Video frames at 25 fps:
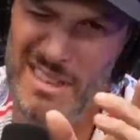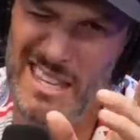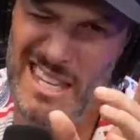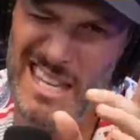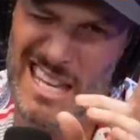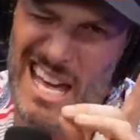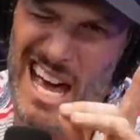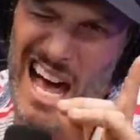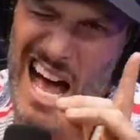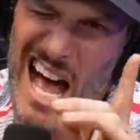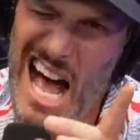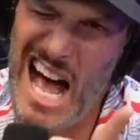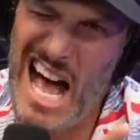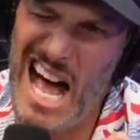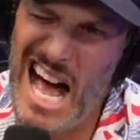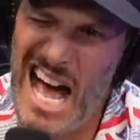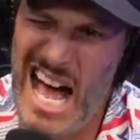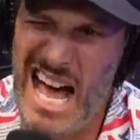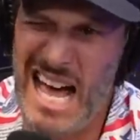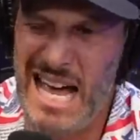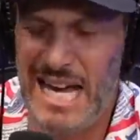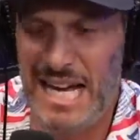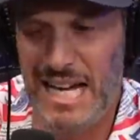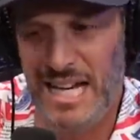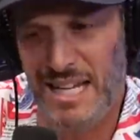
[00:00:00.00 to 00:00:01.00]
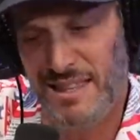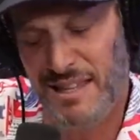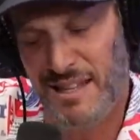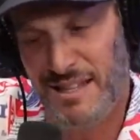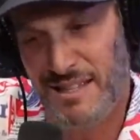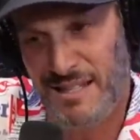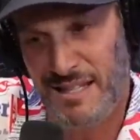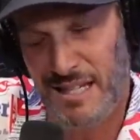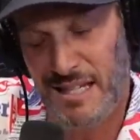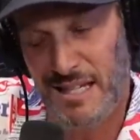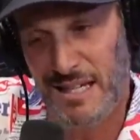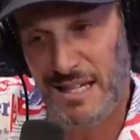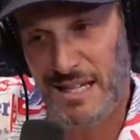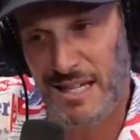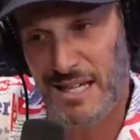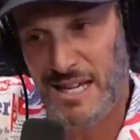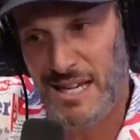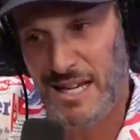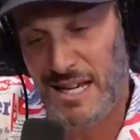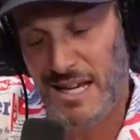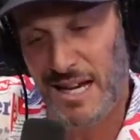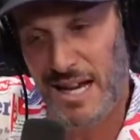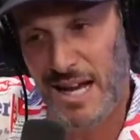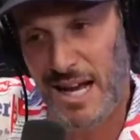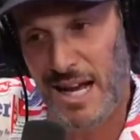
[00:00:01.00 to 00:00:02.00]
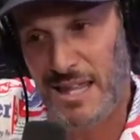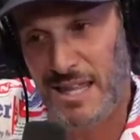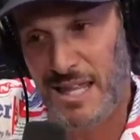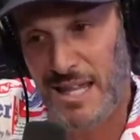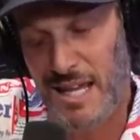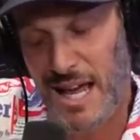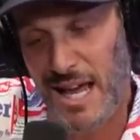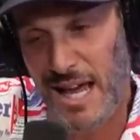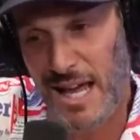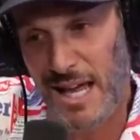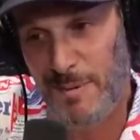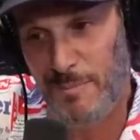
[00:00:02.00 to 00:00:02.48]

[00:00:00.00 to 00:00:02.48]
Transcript: the I and the T at the